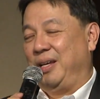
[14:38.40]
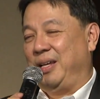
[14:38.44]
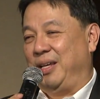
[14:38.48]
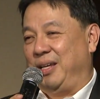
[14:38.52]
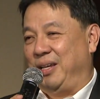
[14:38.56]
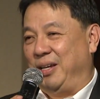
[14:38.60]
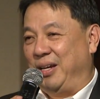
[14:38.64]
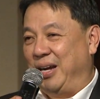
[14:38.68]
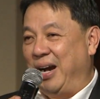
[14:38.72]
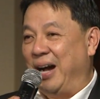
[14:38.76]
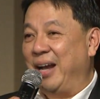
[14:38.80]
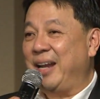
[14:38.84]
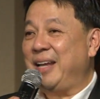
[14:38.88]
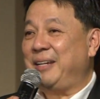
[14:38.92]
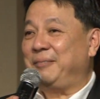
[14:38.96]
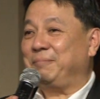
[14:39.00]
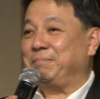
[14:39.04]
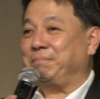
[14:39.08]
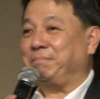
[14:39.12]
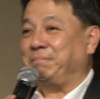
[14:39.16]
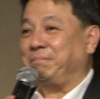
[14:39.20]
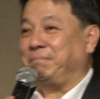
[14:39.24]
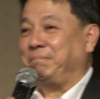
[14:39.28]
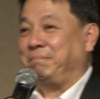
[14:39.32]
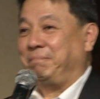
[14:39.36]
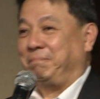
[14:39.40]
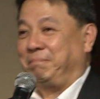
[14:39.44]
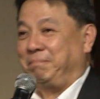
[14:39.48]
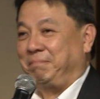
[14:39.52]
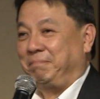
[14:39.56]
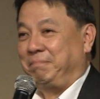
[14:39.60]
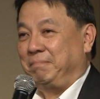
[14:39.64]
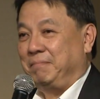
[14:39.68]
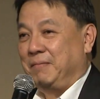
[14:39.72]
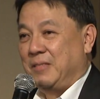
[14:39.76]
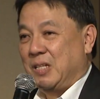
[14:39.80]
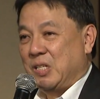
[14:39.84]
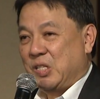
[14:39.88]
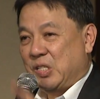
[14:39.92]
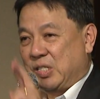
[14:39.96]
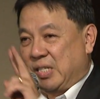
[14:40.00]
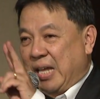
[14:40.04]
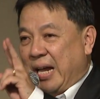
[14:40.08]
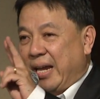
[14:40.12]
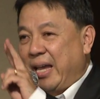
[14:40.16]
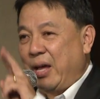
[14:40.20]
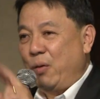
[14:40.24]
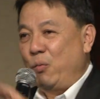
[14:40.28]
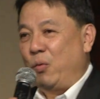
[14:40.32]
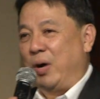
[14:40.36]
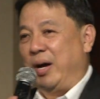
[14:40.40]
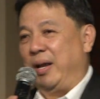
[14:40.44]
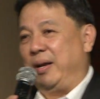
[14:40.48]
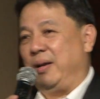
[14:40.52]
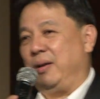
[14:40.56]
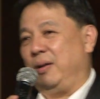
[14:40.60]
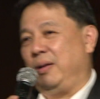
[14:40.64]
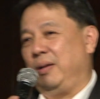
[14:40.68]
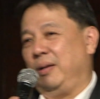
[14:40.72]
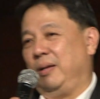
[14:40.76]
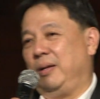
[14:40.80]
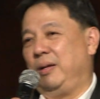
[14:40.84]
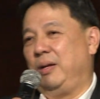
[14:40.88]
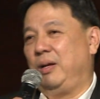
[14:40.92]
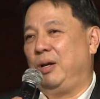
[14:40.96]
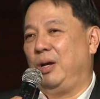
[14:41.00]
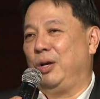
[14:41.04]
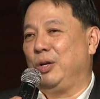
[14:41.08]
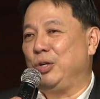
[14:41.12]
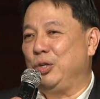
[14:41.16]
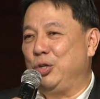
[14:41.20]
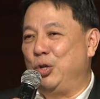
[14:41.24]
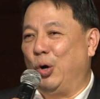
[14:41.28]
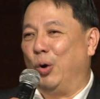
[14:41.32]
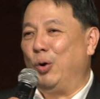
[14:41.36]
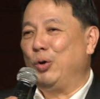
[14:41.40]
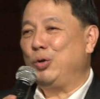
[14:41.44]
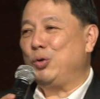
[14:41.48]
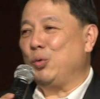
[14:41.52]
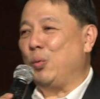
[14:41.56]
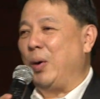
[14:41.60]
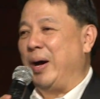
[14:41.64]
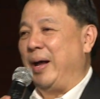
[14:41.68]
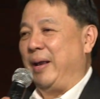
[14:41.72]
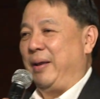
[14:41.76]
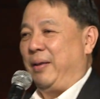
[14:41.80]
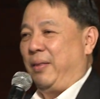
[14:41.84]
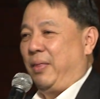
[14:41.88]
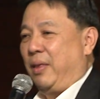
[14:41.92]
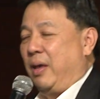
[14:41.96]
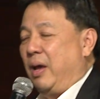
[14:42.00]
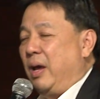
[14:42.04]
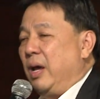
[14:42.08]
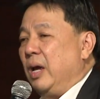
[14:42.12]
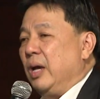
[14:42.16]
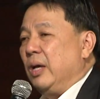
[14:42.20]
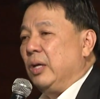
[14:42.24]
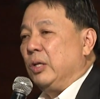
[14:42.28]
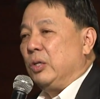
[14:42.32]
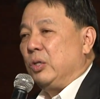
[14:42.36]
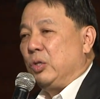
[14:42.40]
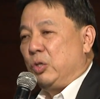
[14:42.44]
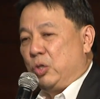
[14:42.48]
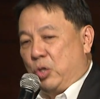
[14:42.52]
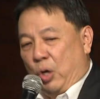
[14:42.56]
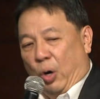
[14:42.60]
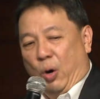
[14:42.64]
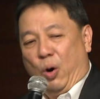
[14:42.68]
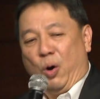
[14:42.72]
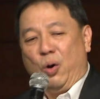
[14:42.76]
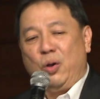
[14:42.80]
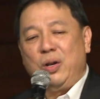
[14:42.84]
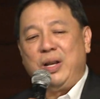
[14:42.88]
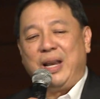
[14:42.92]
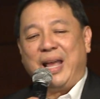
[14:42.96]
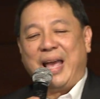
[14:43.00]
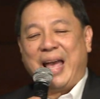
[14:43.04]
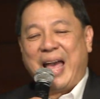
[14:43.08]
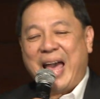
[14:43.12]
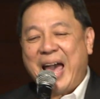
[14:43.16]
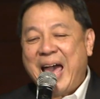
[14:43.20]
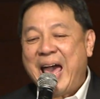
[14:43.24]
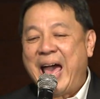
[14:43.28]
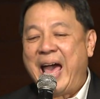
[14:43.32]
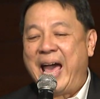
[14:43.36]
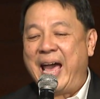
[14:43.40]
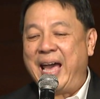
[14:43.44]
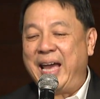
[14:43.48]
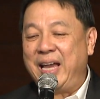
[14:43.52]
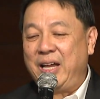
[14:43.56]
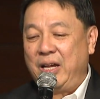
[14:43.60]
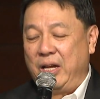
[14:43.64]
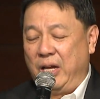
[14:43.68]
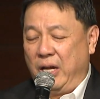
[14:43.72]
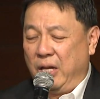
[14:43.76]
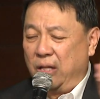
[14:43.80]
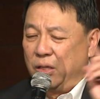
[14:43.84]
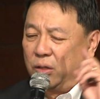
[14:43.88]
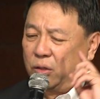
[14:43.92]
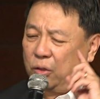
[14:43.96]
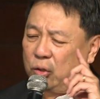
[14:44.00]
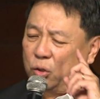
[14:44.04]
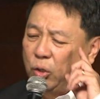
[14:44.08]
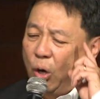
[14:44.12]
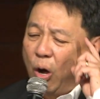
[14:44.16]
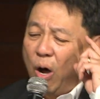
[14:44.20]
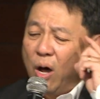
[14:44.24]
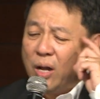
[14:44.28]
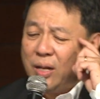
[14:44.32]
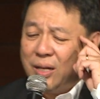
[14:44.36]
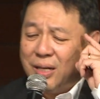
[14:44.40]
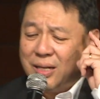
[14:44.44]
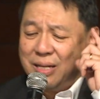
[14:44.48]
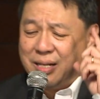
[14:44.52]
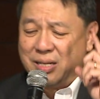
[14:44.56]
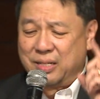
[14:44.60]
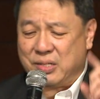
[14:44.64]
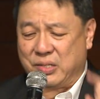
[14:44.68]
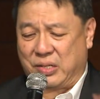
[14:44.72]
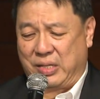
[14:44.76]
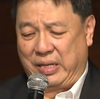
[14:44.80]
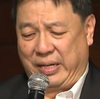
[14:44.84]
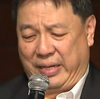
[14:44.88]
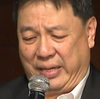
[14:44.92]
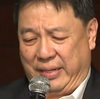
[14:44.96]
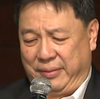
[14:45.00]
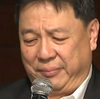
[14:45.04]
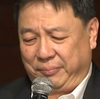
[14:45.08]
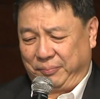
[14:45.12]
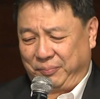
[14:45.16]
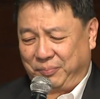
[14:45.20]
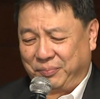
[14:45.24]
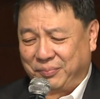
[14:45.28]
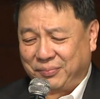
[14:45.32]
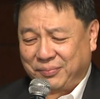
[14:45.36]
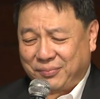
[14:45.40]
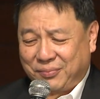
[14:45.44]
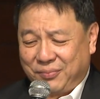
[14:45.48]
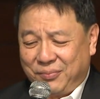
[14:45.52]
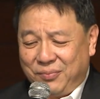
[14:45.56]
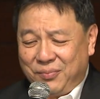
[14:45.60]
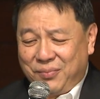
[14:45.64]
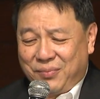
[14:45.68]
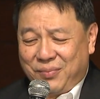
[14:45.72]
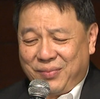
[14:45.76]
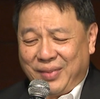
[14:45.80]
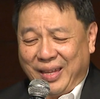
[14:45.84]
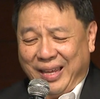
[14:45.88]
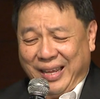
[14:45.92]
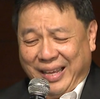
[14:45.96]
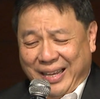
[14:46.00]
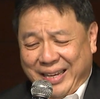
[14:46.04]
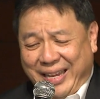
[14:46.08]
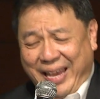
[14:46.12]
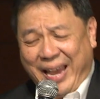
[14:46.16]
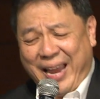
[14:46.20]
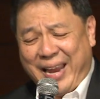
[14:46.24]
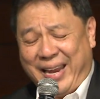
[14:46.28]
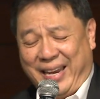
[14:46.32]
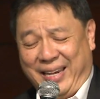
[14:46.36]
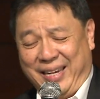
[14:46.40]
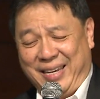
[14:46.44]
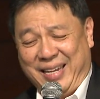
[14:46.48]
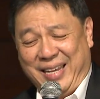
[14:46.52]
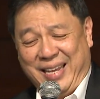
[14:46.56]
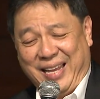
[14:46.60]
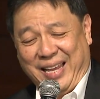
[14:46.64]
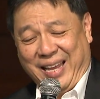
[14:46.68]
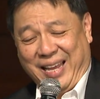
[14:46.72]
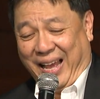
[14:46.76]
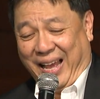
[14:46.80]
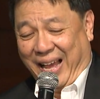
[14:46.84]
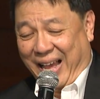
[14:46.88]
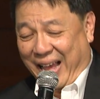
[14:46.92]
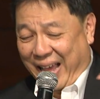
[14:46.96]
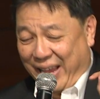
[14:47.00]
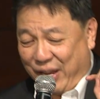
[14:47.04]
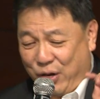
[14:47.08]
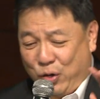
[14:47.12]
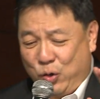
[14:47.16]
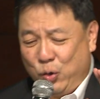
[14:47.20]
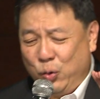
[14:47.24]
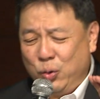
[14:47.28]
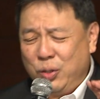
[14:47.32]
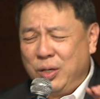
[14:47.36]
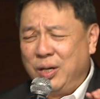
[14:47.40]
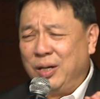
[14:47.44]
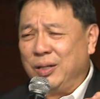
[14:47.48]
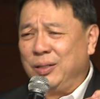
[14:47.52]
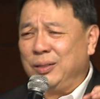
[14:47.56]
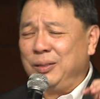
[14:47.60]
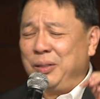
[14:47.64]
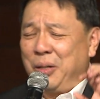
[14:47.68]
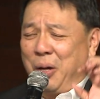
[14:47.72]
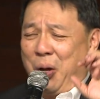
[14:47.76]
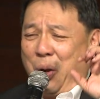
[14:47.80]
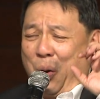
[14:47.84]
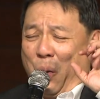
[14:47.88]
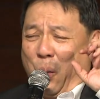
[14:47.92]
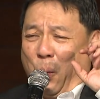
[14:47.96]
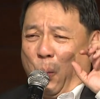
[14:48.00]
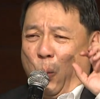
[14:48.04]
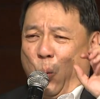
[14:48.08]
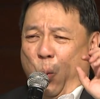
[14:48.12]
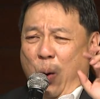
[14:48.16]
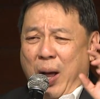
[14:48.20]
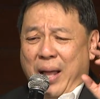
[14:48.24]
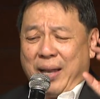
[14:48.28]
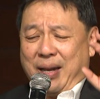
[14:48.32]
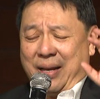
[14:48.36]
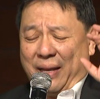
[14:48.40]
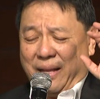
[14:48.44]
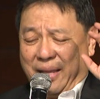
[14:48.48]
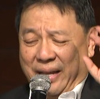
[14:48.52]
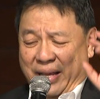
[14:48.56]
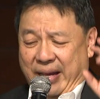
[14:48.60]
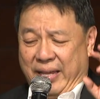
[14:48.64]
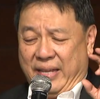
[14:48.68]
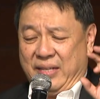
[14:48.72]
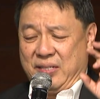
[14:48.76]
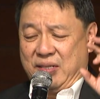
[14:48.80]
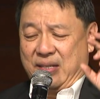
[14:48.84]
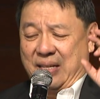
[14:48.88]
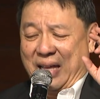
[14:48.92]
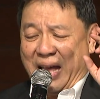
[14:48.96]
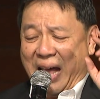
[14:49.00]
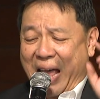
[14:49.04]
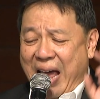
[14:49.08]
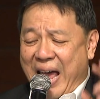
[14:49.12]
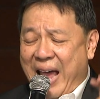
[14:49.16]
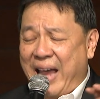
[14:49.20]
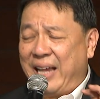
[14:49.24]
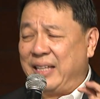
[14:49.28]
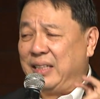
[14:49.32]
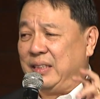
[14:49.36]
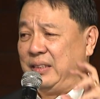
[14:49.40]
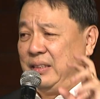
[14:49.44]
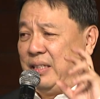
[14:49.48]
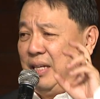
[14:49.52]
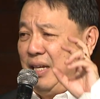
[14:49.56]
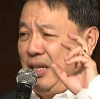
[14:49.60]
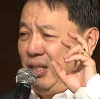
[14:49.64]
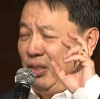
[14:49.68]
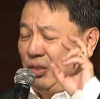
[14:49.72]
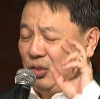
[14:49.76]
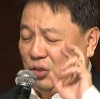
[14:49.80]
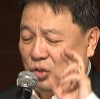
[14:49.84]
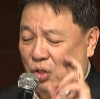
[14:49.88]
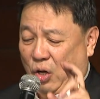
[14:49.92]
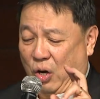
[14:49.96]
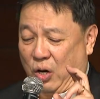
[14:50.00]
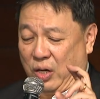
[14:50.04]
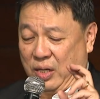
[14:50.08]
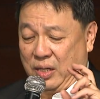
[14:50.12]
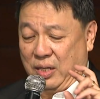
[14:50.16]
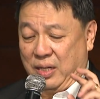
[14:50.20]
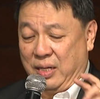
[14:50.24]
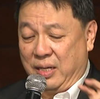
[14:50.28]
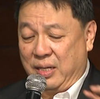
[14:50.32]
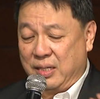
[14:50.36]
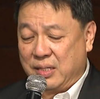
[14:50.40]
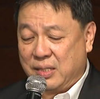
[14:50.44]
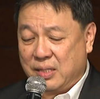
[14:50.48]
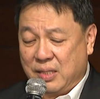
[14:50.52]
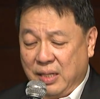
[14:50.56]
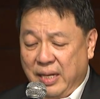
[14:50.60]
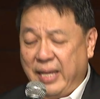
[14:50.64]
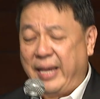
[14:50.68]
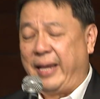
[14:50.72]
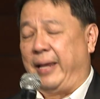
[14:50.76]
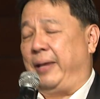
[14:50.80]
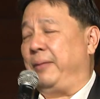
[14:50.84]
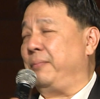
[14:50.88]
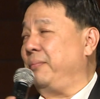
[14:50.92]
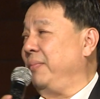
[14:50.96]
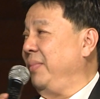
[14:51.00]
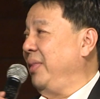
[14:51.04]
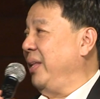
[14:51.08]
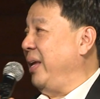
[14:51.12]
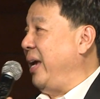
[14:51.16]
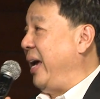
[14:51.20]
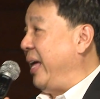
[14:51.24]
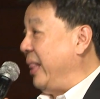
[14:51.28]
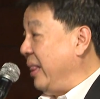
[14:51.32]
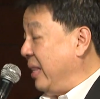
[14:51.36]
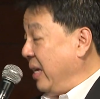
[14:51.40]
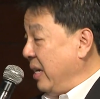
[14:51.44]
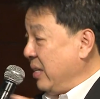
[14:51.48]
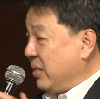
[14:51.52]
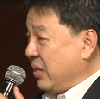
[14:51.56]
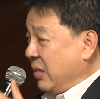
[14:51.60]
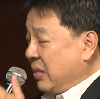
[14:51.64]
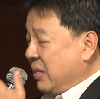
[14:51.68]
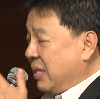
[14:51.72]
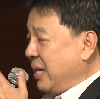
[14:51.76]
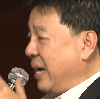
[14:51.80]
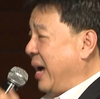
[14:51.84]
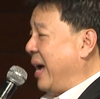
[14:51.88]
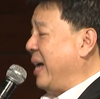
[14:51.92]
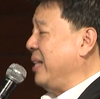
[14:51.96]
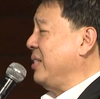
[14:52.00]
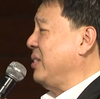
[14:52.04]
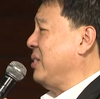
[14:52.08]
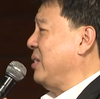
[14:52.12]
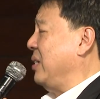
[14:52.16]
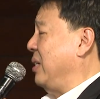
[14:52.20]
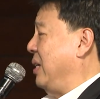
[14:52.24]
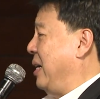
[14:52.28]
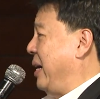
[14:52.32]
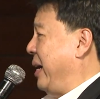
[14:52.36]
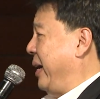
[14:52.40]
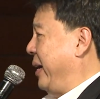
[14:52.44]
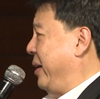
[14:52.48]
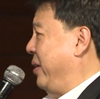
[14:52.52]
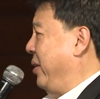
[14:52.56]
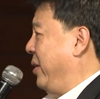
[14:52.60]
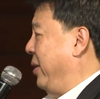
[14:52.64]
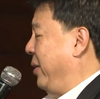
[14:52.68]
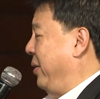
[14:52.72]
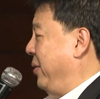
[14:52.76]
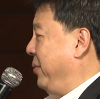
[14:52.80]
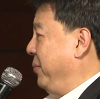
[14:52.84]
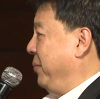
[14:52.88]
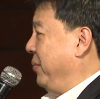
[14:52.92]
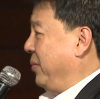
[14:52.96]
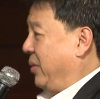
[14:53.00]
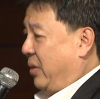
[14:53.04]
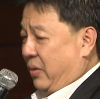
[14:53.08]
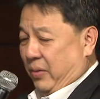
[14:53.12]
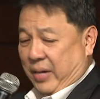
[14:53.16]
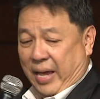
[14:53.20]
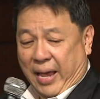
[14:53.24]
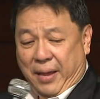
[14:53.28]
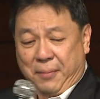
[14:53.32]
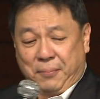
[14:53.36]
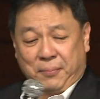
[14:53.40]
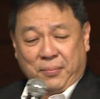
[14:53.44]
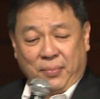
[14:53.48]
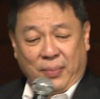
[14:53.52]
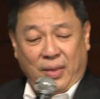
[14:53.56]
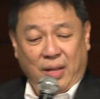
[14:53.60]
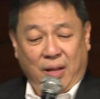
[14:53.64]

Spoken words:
You got it? Second one, don't what? Don't act thoughtlessly. Again, I Google, what is acting thoughtlessly? And this is the answer I got, okay?